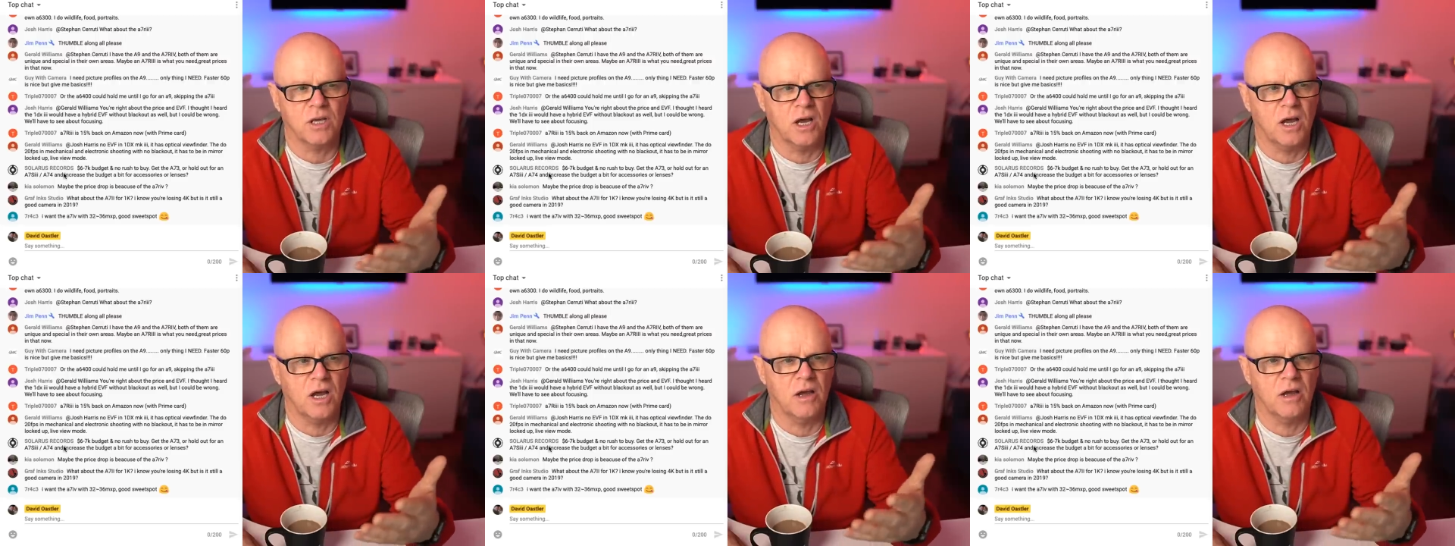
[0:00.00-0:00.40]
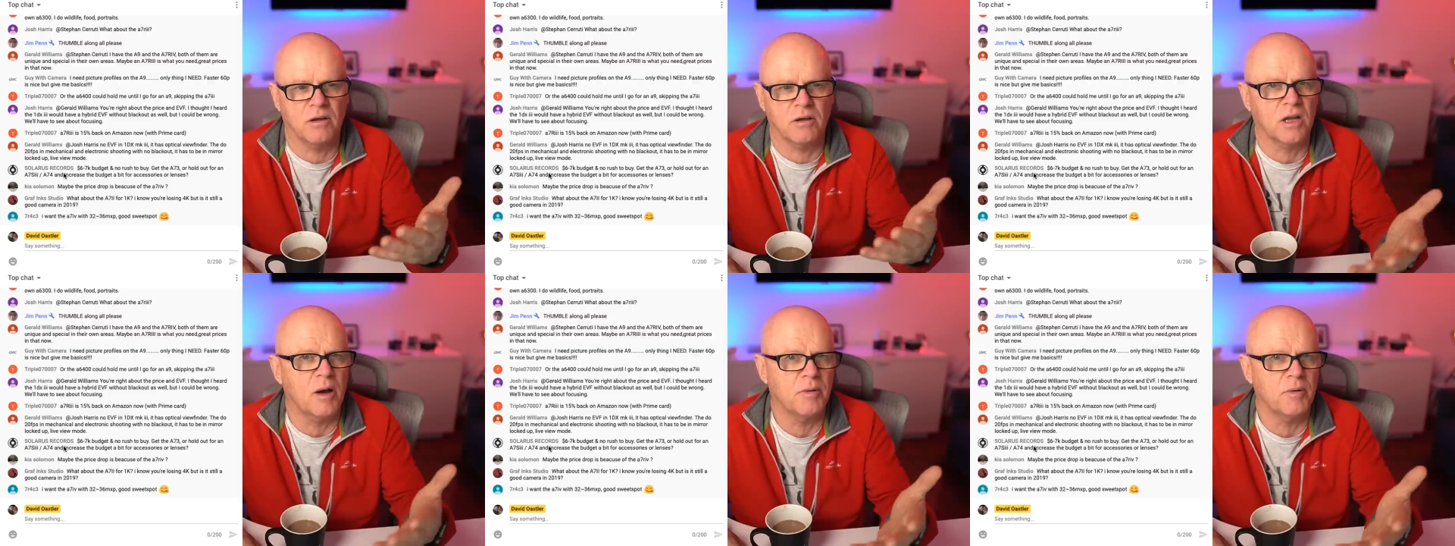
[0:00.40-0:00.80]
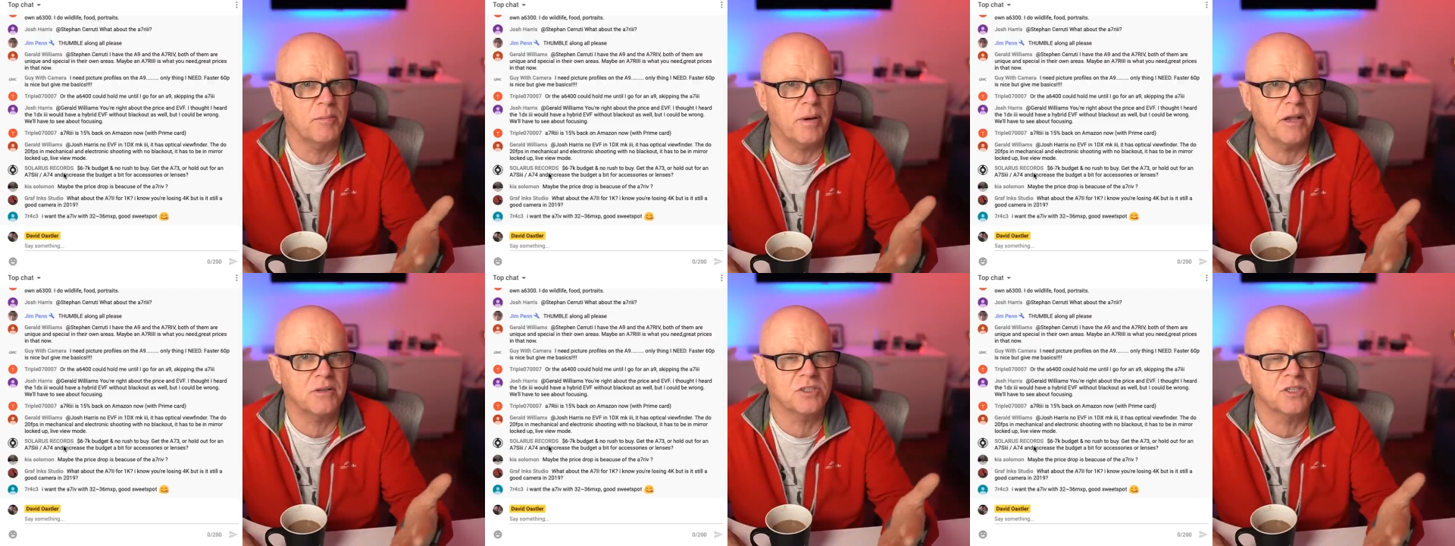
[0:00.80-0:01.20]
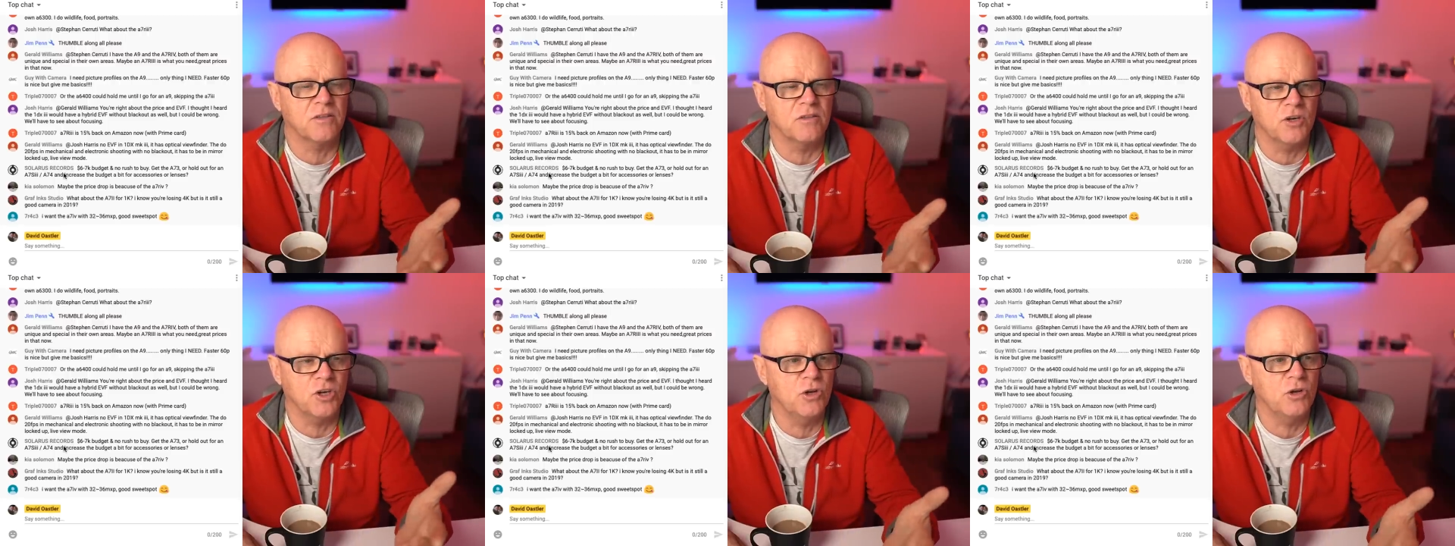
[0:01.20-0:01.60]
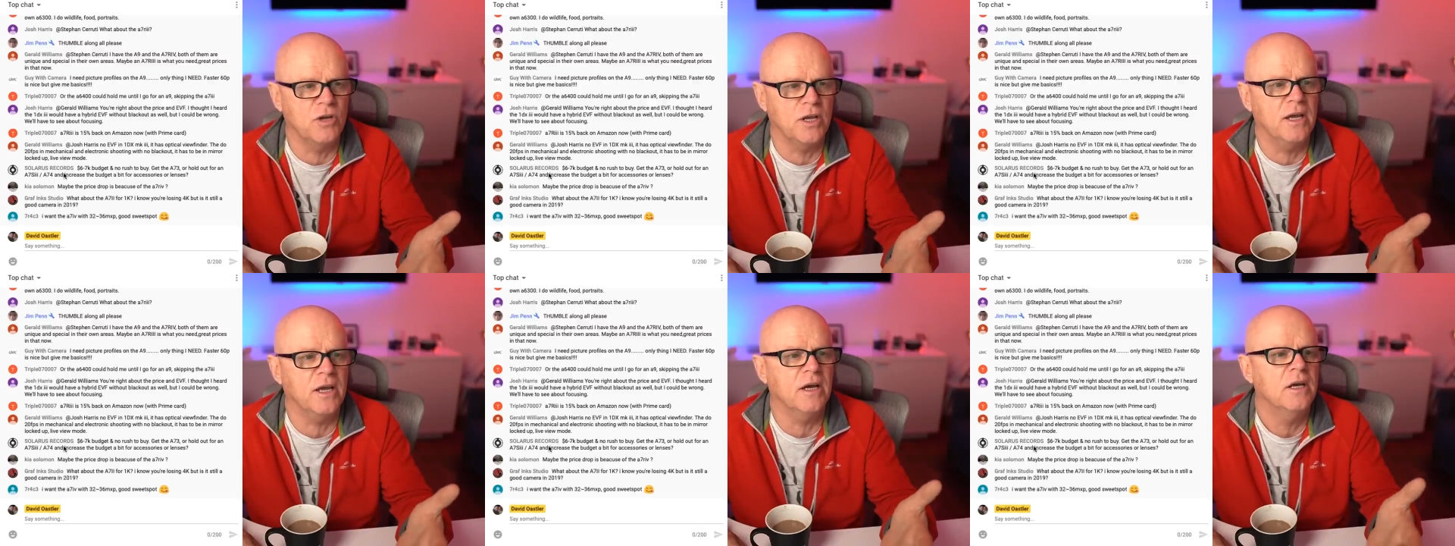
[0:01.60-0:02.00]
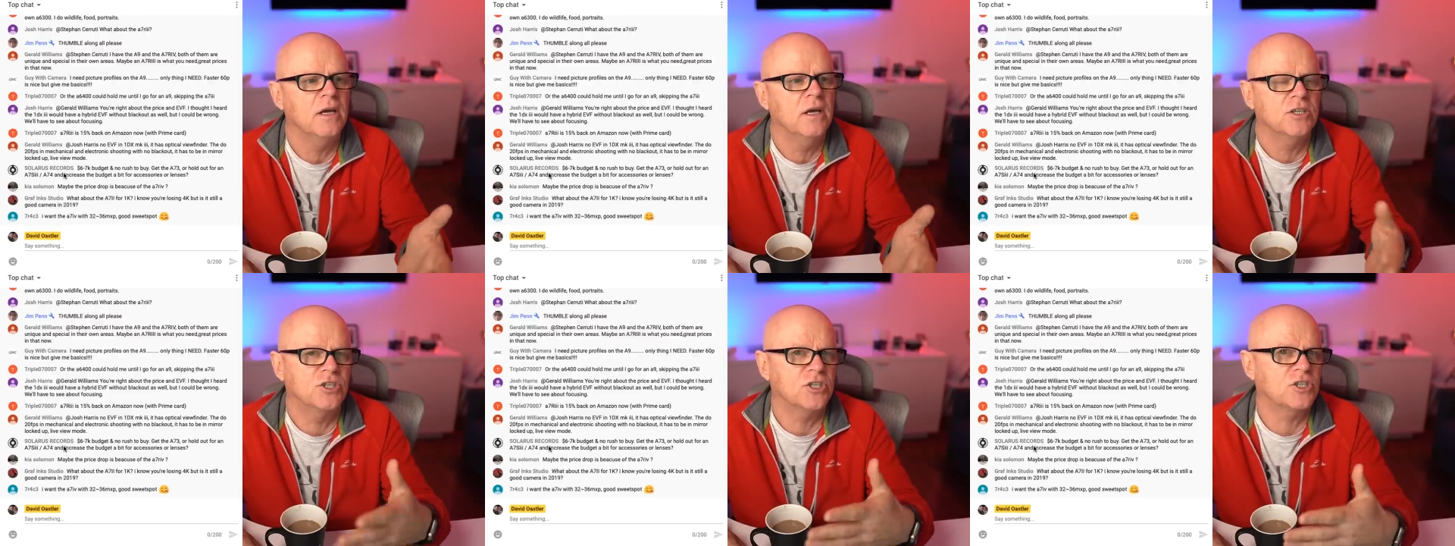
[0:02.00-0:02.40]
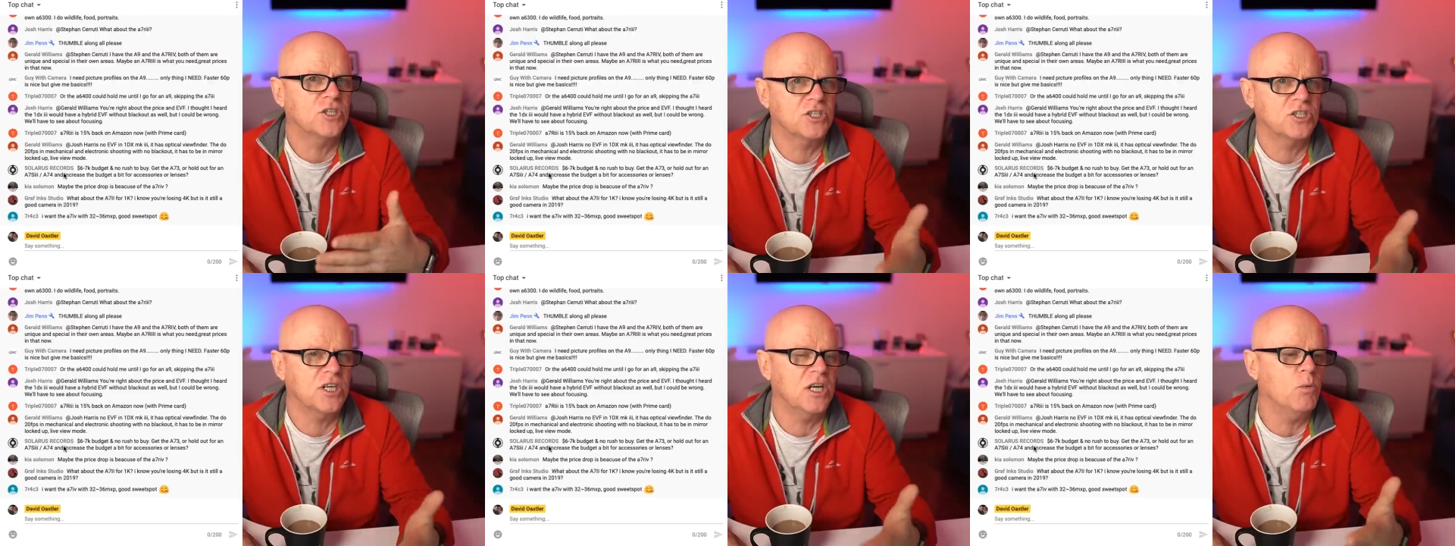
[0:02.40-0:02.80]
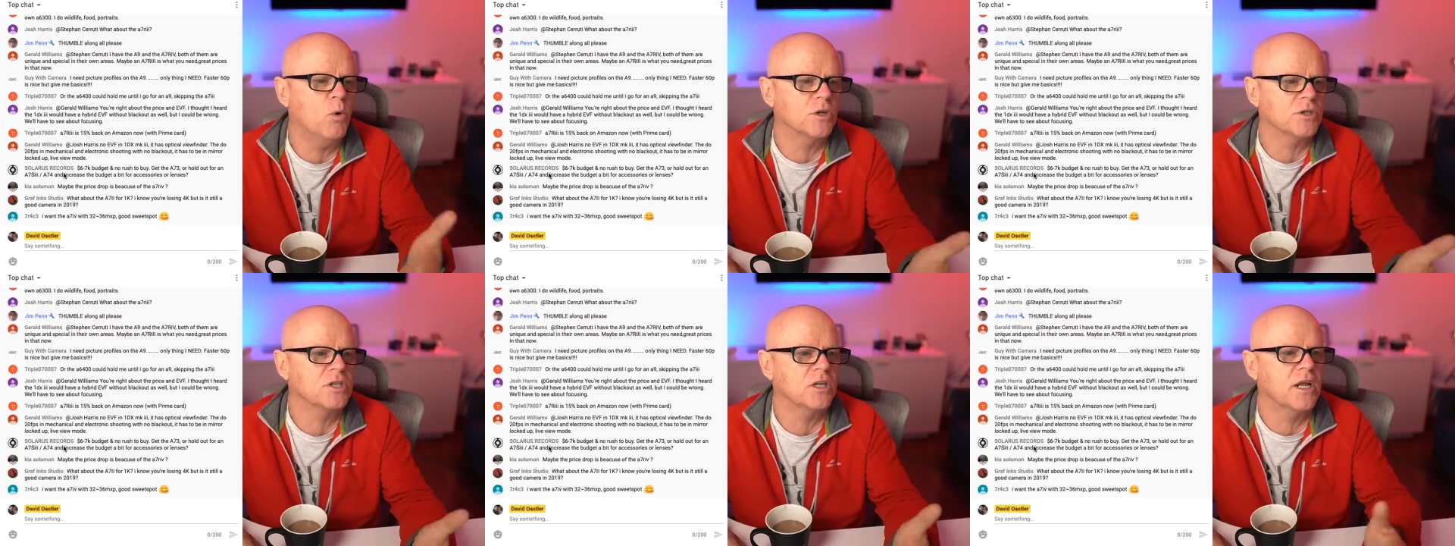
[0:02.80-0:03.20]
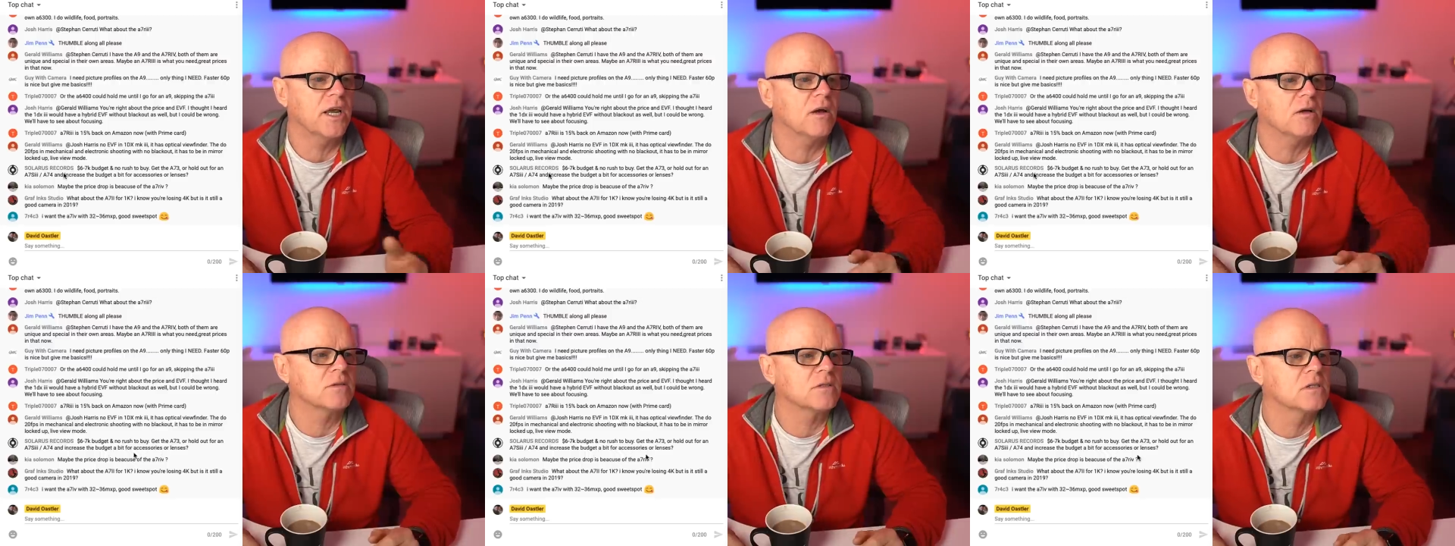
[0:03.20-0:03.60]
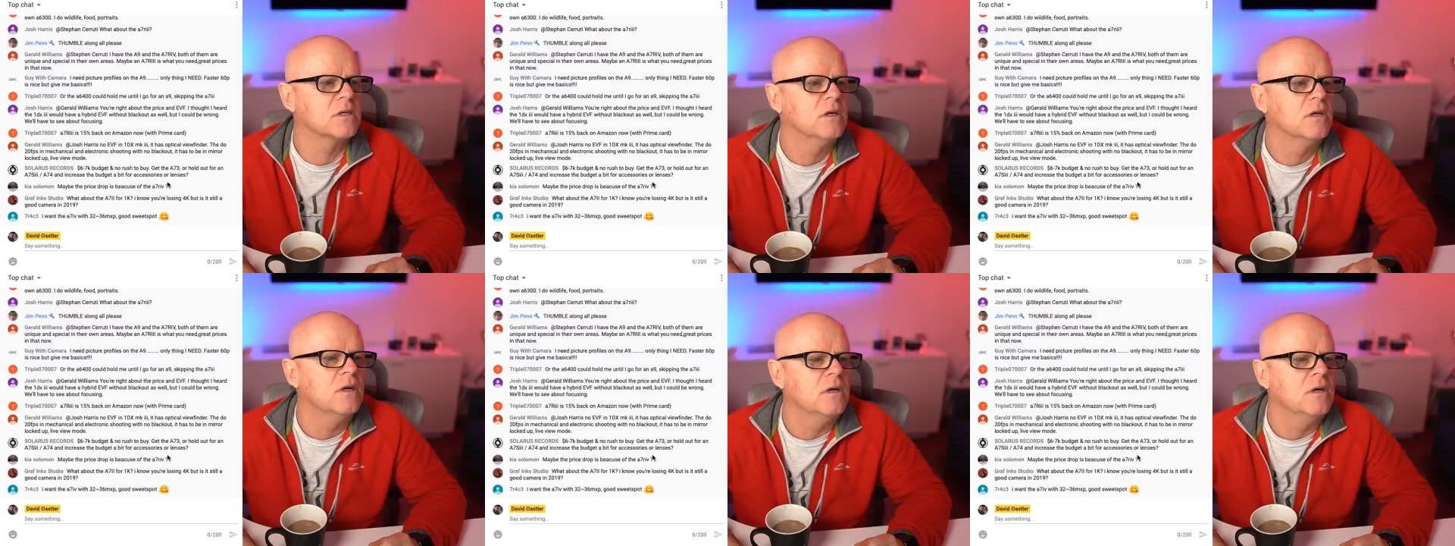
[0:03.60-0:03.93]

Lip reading: couple of months in the new year just to see what's announced.